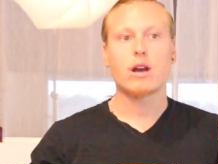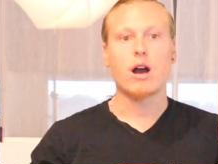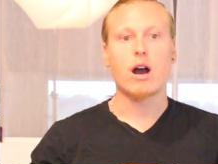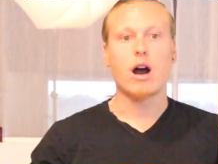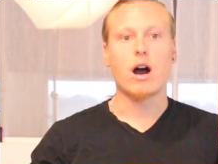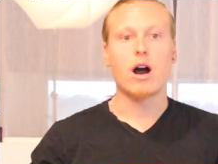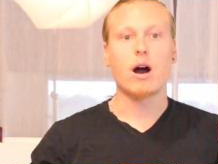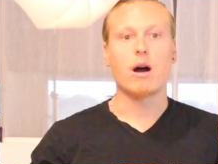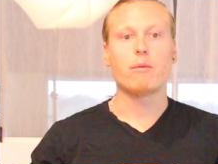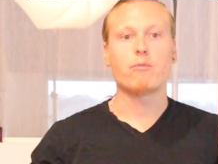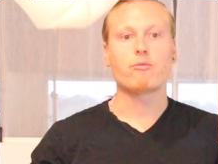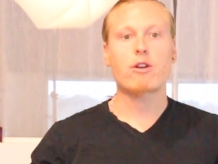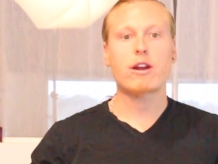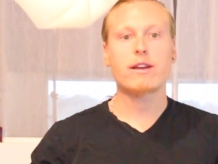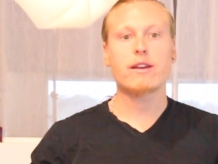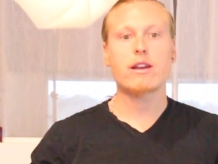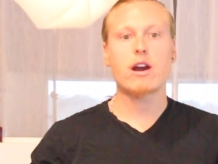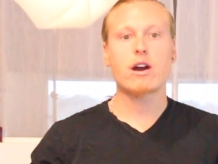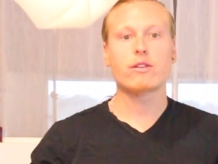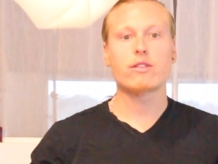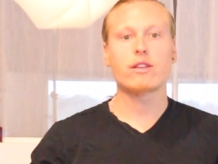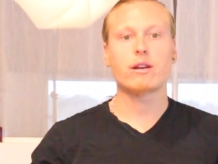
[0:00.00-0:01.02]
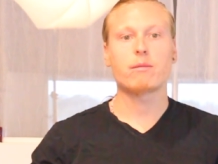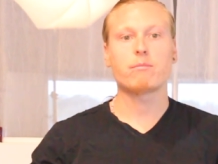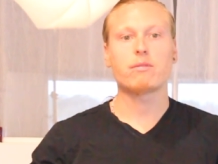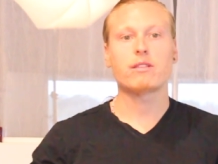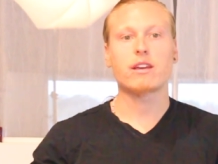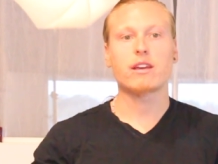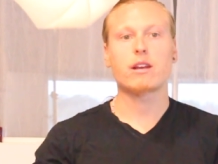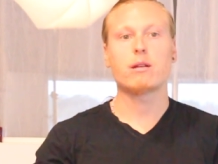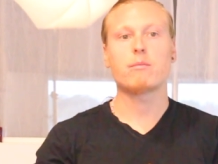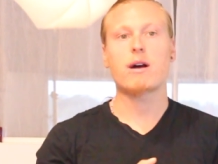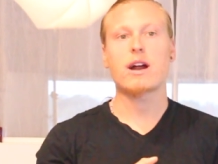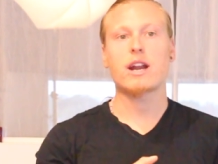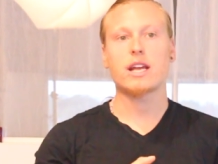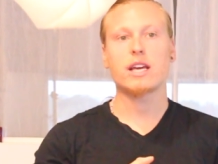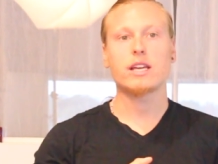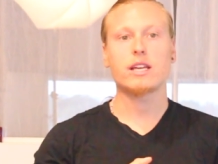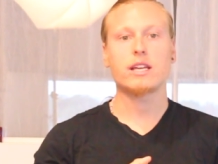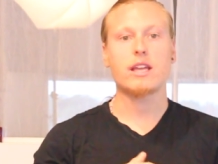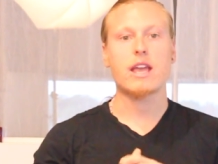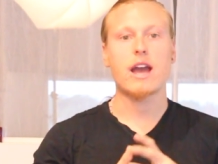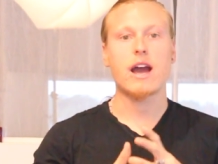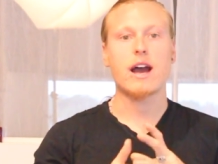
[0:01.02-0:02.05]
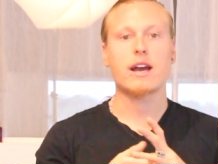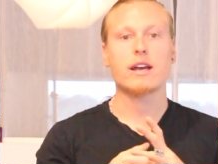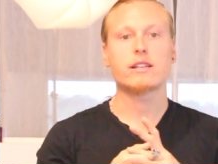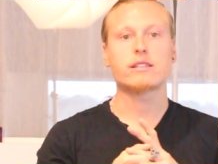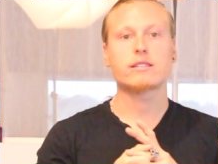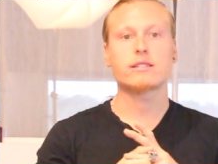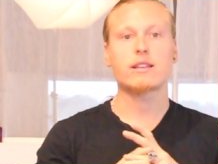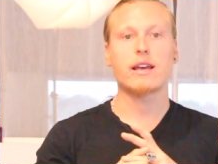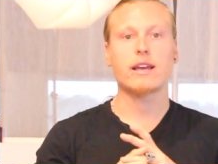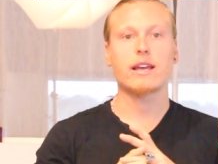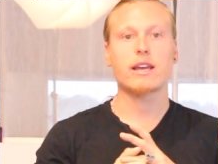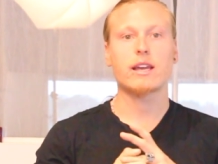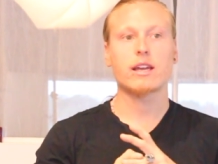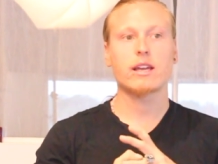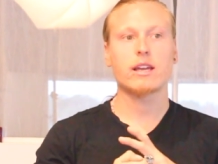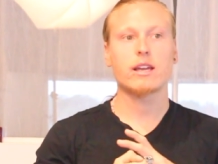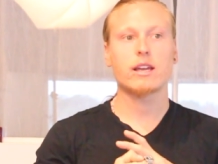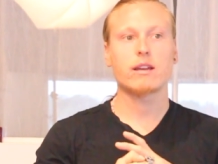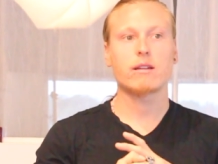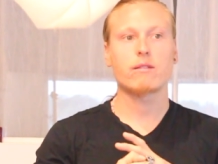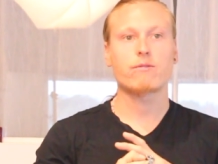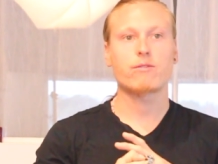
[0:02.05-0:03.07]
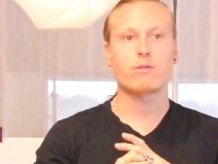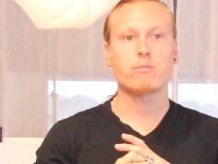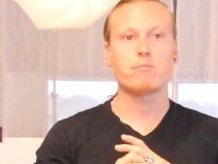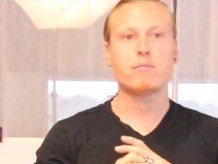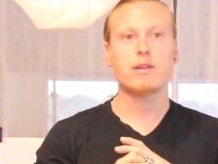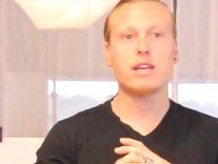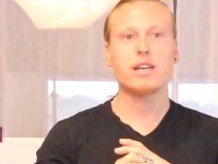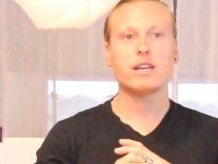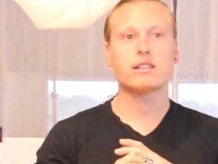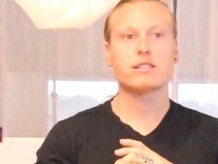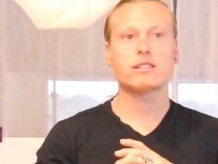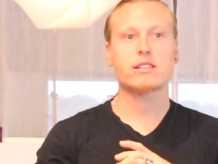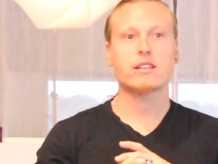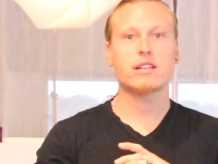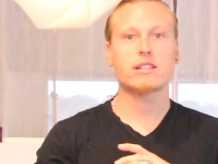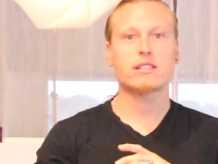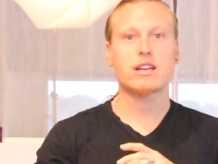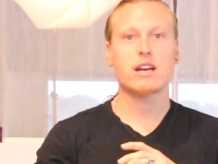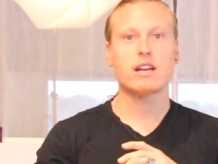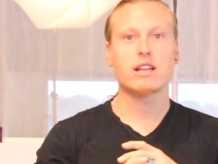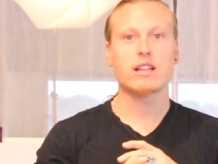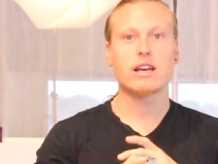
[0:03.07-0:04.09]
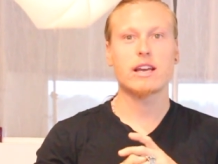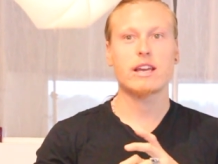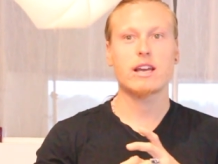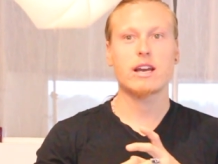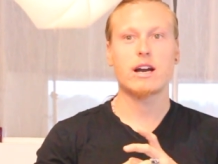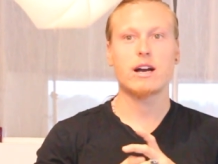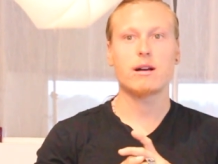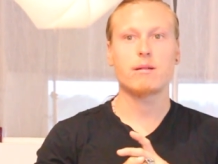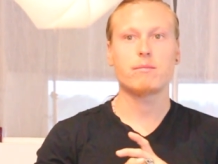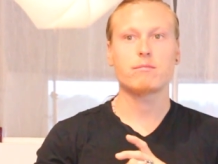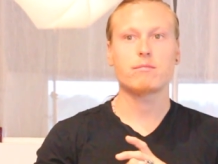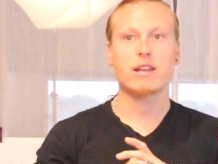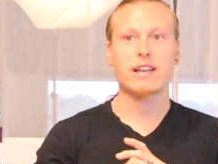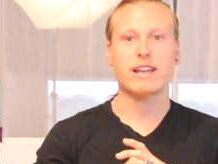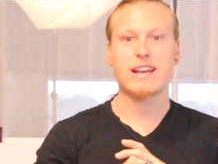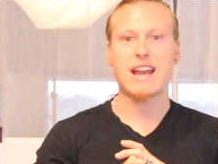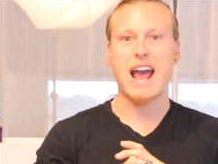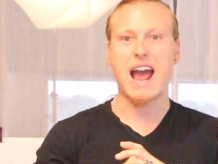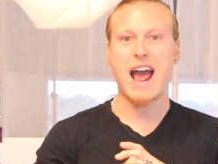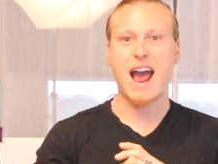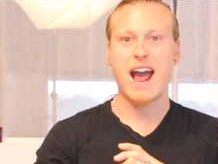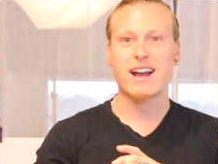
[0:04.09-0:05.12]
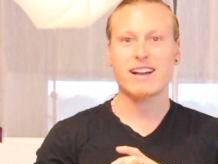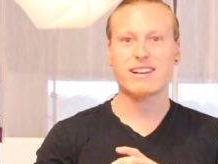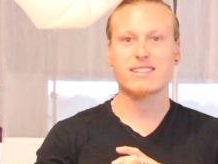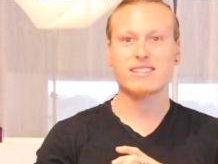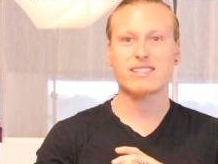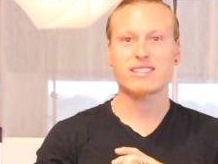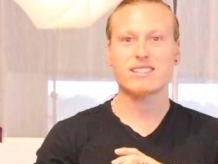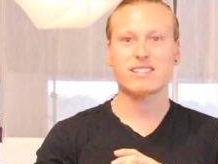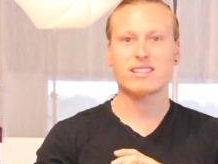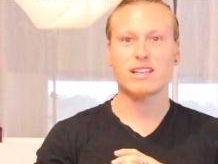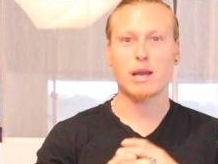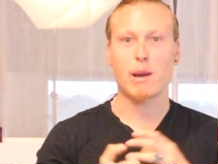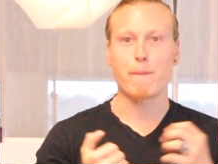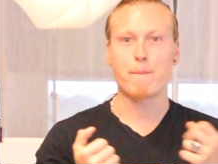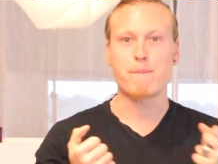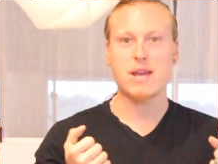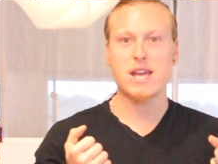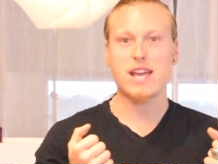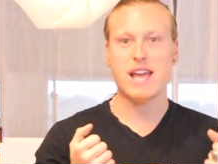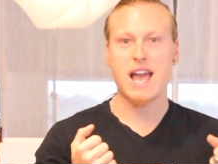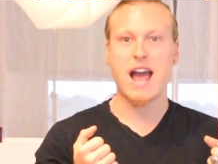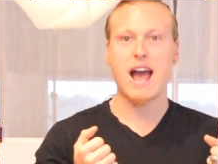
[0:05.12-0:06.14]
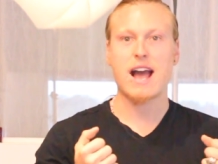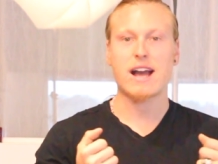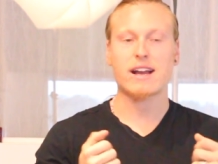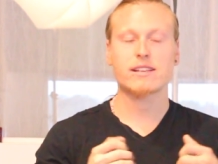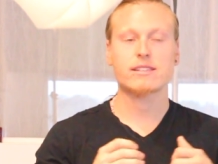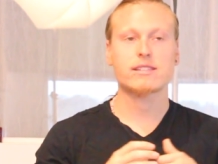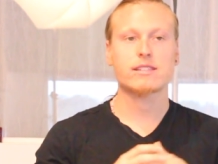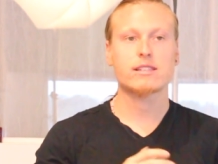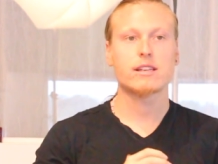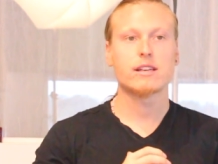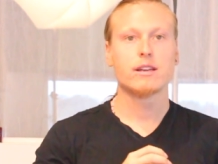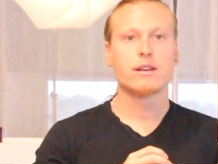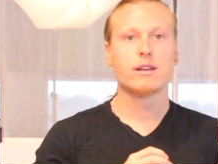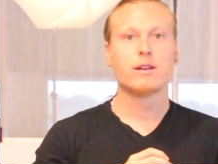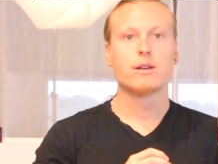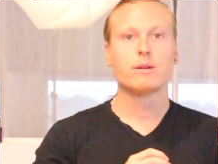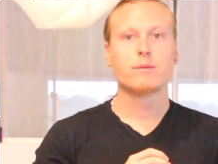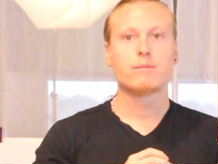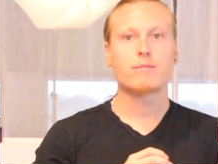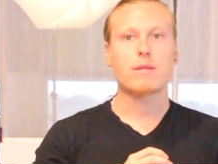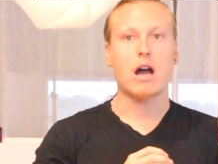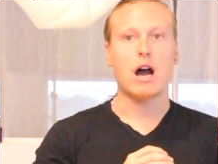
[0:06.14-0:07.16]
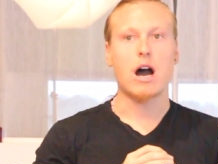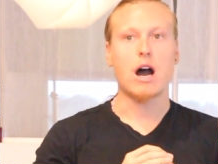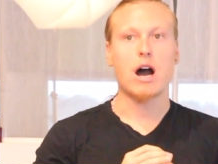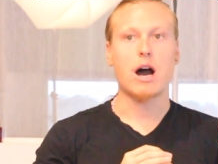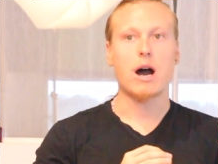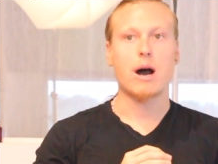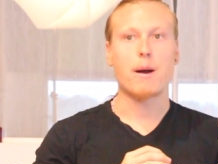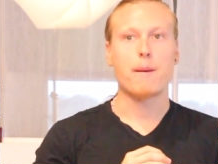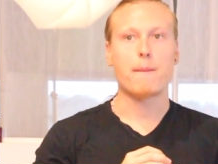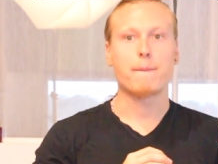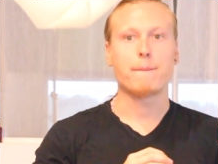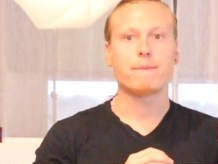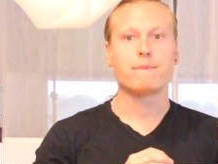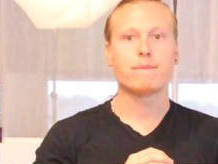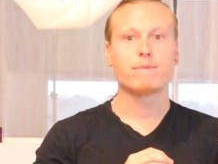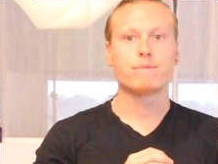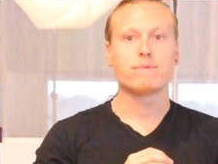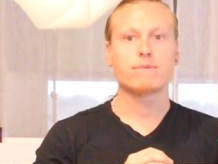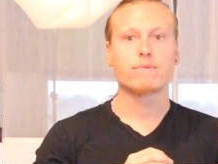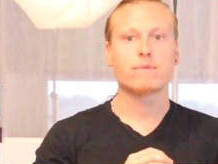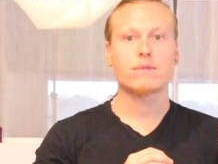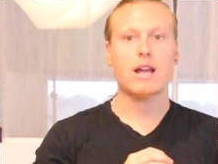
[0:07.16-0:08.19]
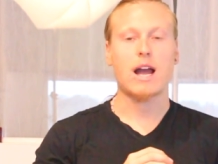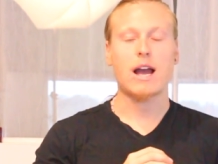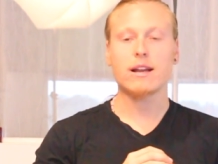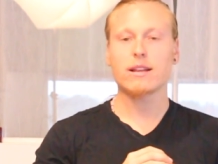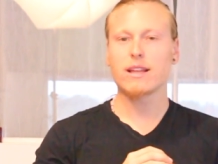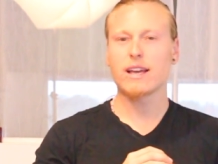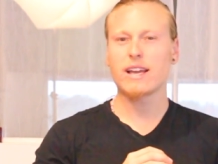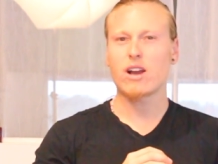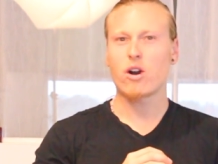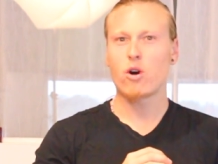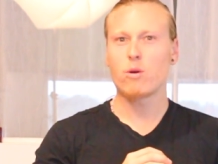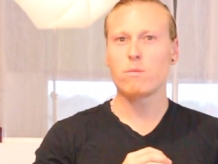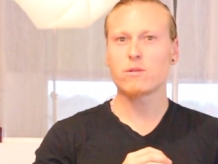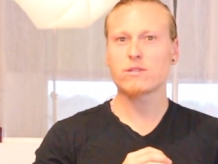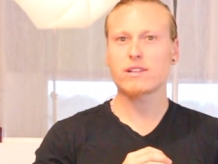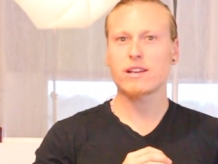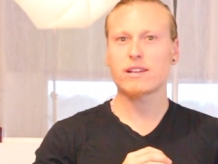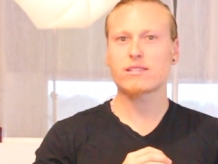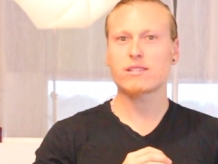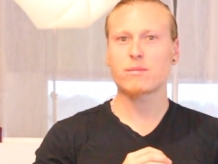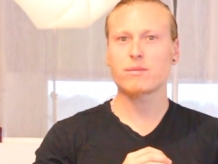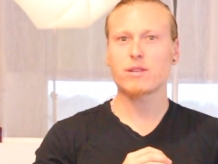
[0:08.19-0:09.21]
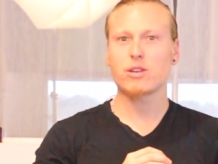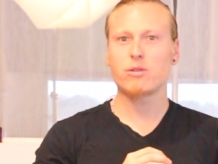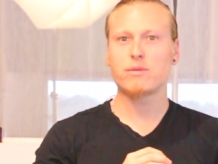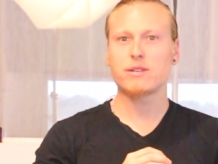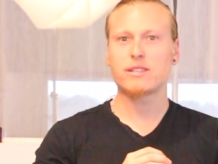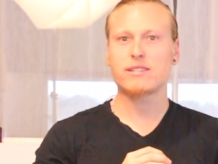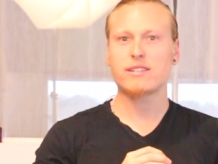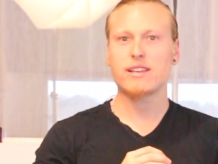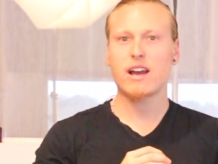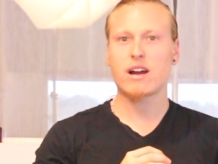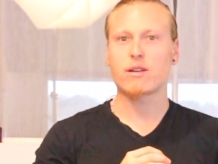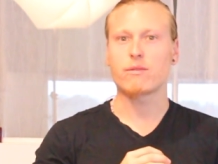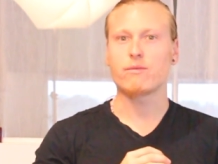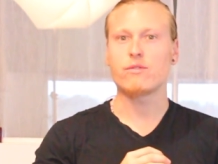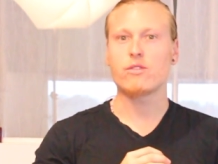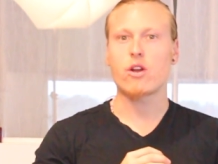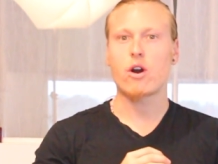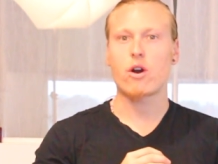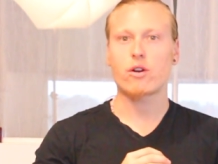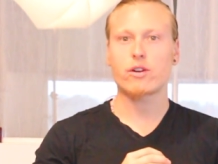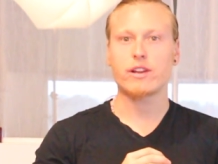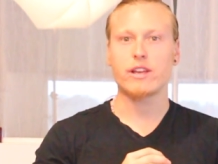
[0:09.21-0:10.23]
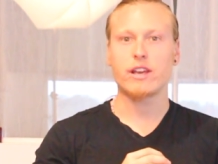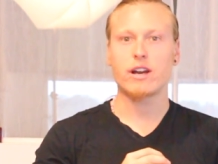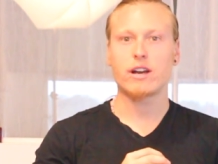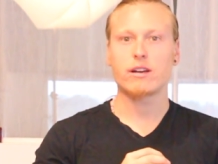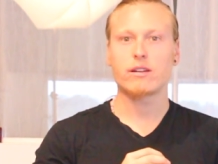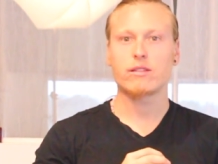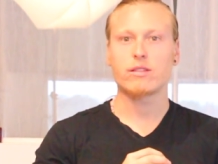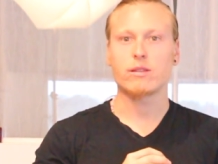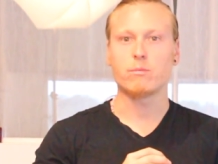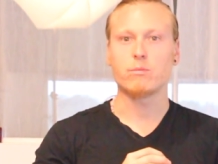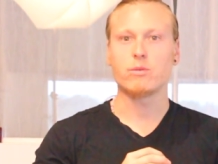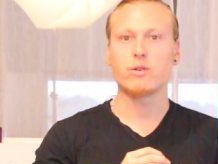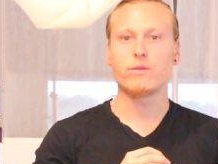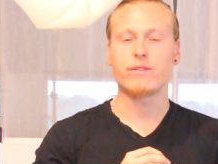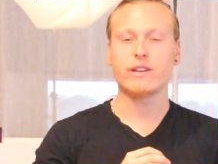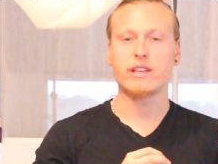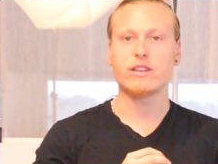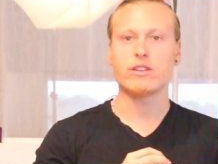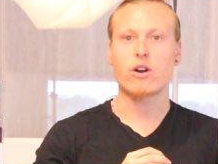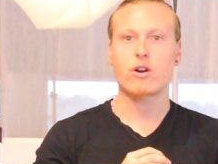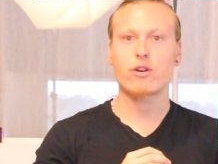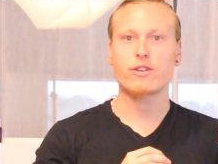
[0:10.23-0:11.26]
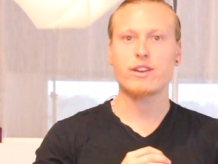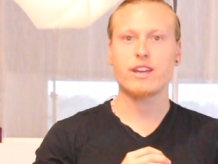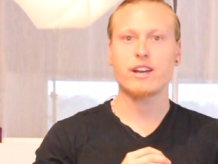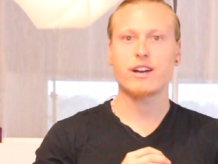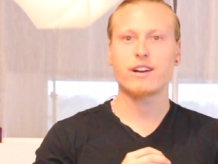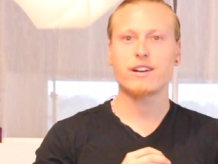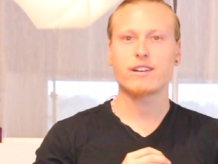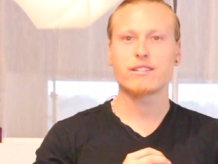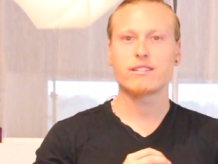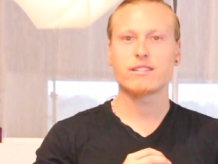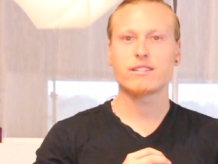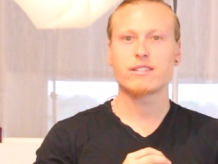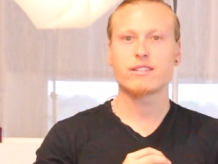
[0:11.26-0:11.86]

Um, right now that I'm thinking about it, yeah, it's like for me, it's it's kind of like um, like an axe, like a big axe, um, kind of like almost like something you would see out of Narnia, the movie Narnia.